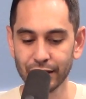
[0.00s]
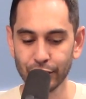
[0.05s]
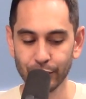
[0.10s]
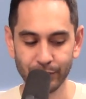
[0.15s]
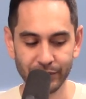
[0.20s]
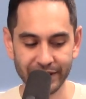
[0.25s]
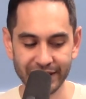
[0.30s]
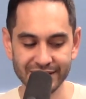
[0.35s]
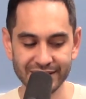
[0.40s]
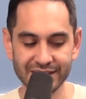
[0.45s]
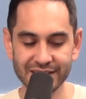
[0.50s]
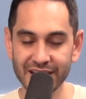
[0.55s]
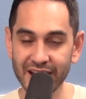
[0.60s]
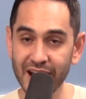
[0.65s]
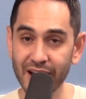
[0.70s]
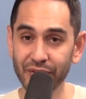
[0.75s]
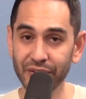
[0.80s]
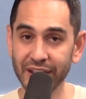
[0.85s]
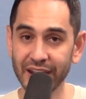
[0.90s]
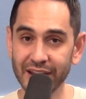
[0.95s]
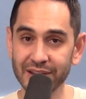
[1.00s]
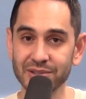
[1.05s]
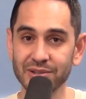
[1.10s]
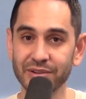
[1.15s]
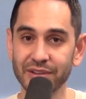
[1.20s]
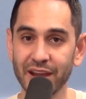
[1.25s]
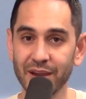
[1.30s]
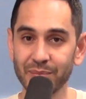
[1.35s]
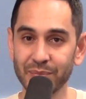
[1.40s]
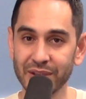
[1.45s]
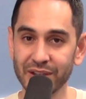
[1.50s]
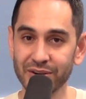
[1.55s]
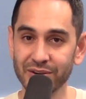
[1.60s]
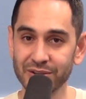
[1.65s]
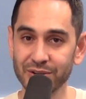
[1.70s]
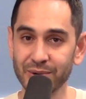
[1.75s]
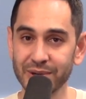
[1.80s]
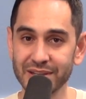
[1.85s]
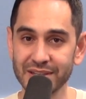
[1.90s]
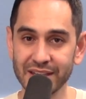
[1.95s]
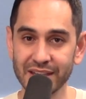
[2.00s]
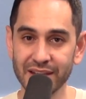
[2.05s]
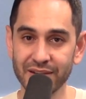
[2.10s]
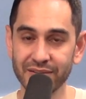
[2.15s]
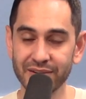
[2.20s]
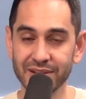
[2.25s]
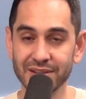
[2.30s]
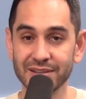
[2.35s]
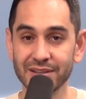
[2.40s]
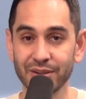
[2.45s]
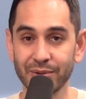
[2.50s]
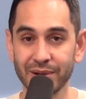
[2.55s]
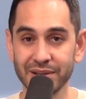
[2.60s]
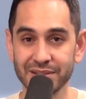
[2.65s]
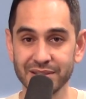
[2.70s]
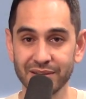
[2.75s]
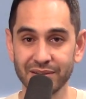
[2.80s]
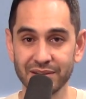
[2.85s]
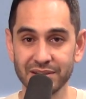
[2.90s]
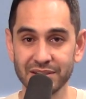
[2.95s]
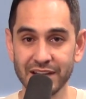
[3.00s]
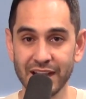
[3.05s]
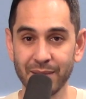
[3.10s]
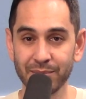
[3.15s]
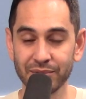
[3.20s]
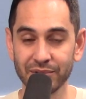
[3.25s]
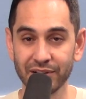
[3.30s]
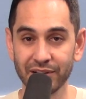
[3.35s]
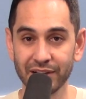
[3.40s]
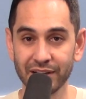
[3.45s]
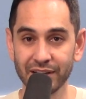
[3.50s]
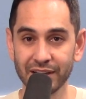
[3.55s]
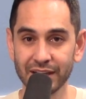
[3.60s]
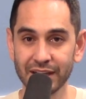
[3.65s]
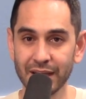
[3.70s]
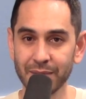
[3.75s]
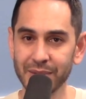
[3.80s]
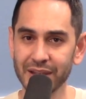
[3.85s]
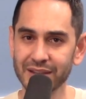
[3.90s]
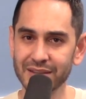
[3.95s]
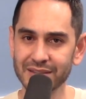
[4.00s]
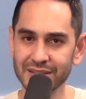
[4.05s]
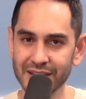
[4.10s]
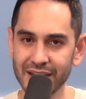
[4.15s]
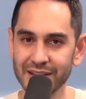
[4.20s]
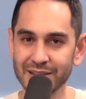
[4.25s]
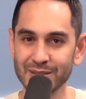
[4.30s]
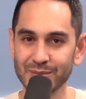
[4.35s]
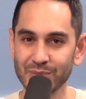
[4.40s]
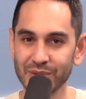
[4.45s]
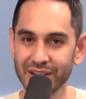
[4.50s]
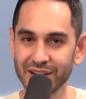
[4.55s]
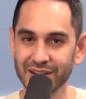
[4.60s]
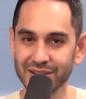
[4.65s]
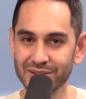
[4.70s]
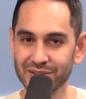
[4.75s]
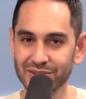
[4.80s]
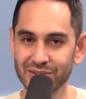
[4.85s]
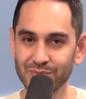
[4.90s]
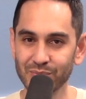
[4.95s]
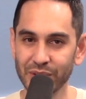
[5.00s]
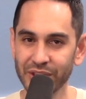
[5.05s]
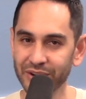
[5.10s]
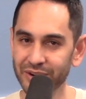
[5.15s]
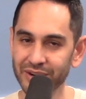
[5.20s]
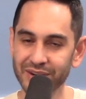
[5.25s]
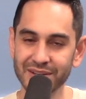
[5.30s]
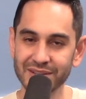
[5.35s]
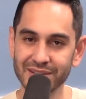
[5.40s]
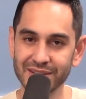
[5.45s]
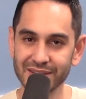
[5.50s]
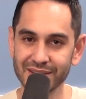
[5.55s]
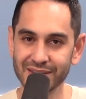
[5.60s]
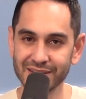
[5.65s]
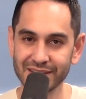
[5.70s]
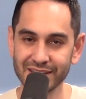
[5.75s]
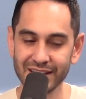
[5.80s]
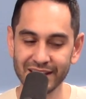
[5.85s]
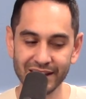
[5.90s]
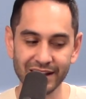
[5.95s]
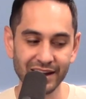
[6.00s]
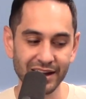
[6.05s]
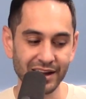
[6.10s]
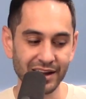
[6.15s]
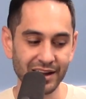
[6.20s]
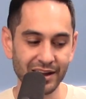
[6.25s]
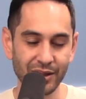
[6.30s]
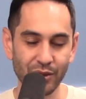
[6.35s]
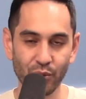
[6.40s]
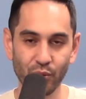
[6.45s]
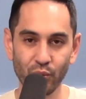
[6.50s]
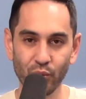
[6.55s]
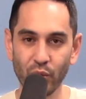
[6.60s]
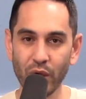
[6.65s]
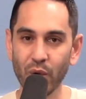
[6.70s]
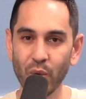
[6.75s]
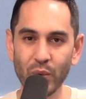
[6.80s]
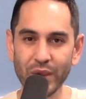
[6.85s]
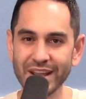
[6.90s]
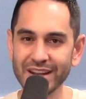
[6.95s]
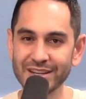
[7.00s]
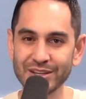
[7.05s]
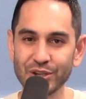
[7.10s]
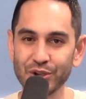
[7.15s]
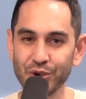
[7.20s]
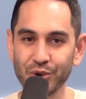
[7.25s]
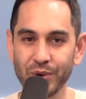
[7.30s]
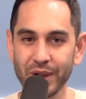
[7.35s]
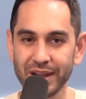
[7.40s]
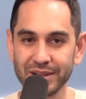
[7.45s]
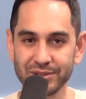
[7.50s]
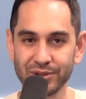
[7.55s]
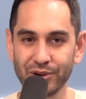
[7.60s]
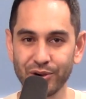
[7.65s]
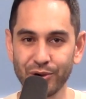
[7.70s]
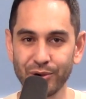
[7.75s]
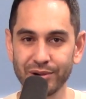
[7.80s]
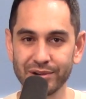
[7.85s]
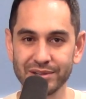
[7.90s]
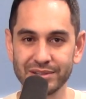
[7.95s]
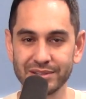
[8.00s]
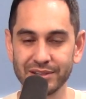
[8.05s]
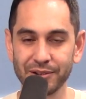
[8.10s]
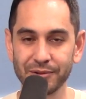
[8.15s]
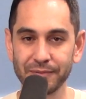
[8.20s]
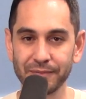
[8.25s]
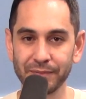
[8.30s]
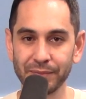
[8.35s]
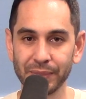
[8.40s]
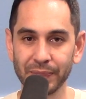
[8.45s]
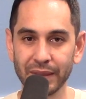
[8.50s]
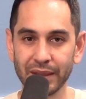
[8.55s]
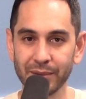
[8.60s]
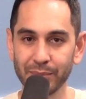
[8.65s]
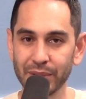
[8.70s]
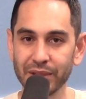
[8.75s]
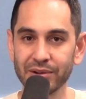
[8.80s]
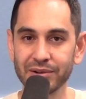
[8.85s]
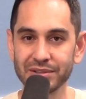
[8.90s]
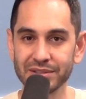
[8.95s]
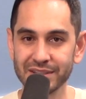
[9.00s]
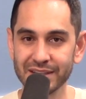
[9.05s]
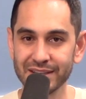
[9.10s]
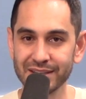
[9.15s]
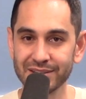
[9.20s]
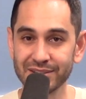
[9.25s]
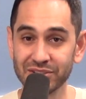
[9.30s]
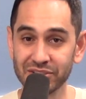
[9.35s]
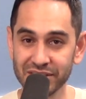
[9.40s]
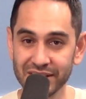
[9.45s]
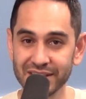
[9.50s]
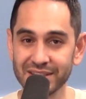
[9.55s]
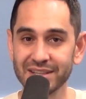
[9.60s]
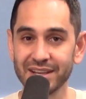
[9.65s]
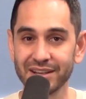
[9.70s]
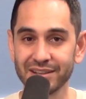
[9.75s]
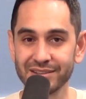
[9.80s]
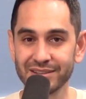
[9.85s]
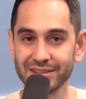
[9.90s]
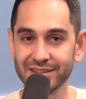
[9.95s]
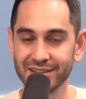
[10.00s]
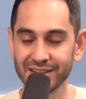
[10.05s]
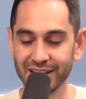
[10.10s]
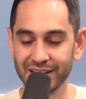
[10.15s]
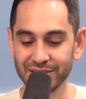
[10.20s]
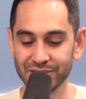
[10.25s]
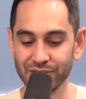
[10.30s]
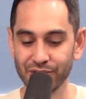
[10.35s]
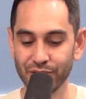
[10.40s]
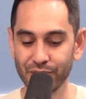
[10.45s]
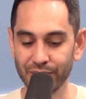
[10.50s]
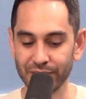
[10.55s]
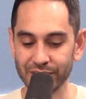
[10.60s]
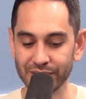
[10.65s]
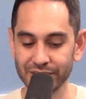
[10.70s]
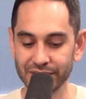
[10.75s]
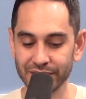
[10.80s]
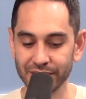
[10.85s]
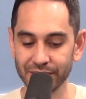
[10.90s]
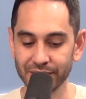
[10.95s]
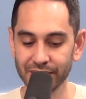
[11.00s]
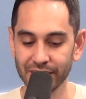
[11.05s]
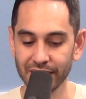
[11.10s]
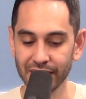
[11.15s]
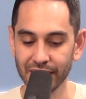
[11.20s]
But that's not the answer that Peter's going to give us in the rest of the chapter, and that makes sense because Peter doesn't see what we do as our cornerstone. Peter sees Jesus as our cornerstone.